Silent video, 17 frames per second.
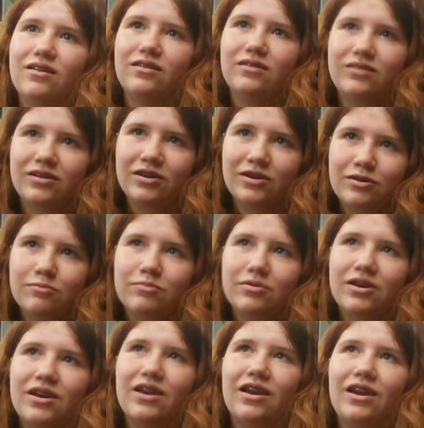Liam
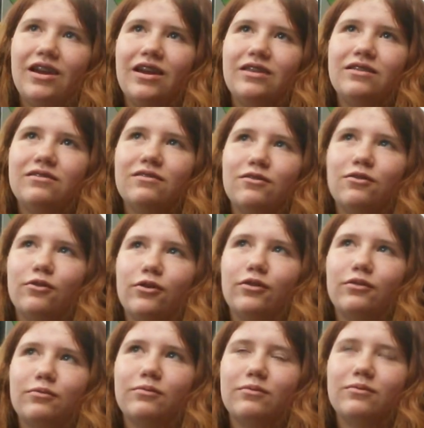Payne, or
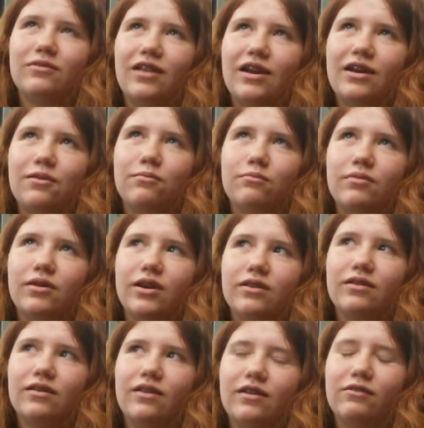Liam
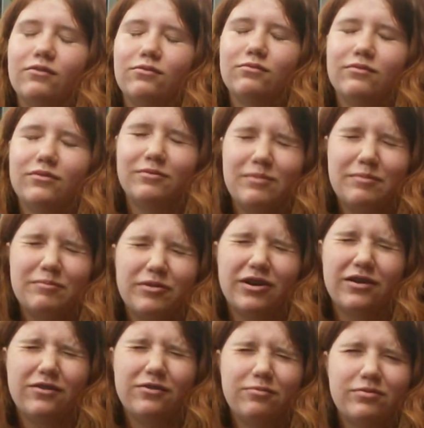Payne, I don't remember
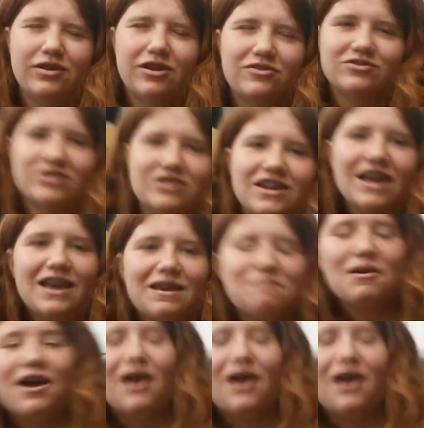how to pronounce his name,